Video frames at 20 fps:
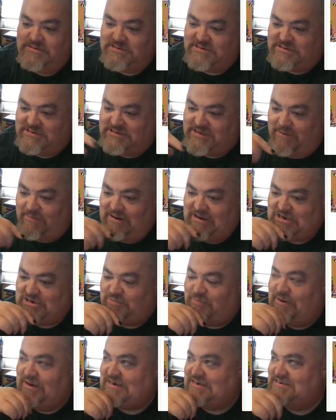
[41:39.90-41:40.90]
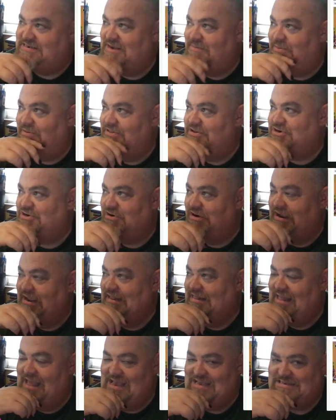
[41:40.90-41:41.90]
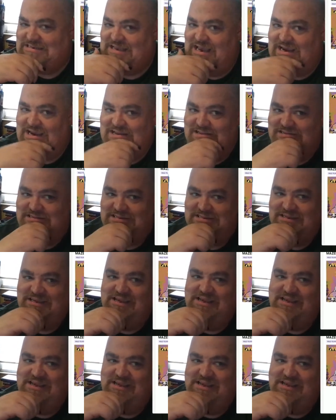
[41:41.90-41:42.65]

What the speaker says: Somebody just picked us up on the train last seconds.